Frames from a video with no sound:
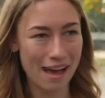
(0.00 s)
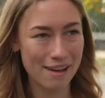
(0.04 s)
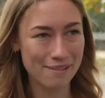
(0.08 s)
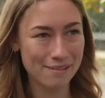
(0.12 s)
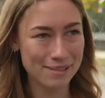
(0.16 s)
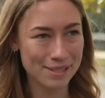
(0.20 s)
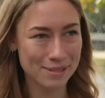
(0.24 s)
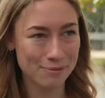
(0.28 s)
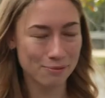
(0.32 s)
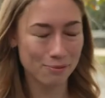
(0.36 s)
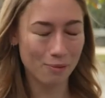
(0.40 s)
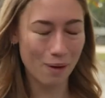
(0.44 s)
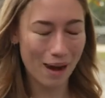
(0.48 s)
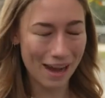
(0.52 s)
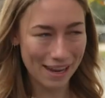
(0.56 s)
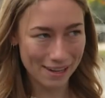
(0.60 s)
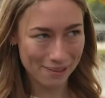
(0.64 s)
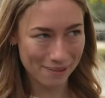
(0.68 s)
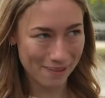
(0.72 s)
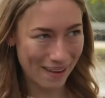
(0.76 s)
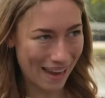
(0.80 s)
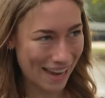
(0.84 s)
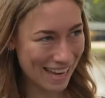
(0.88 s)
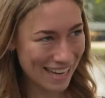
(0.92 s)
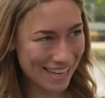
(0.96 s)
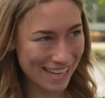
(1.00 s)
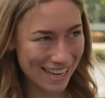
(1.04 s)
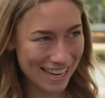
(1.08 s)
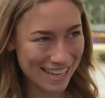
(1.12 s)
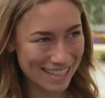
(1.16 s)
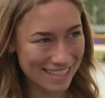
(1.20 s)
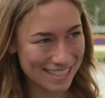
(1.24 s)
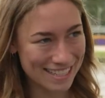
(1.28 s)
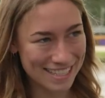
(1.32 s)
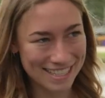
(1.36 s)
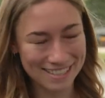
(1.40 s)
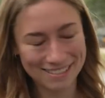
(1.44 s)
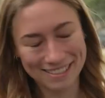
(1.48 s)
was wide awake and
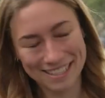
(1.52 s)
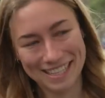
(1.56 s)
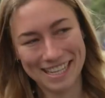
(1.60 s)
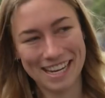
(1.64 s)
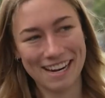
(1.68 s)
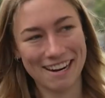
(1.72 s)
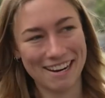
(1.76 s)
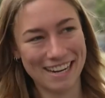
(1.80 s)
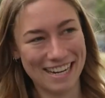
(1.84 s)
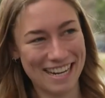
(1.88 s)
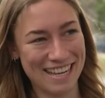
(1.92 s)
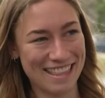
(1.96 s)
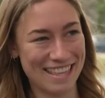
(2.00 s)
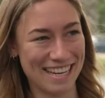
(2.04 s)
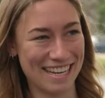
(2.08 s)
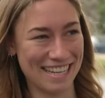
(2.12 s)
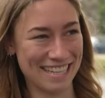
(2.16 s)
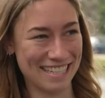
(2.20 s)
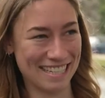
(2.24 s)
still didn't hear anything.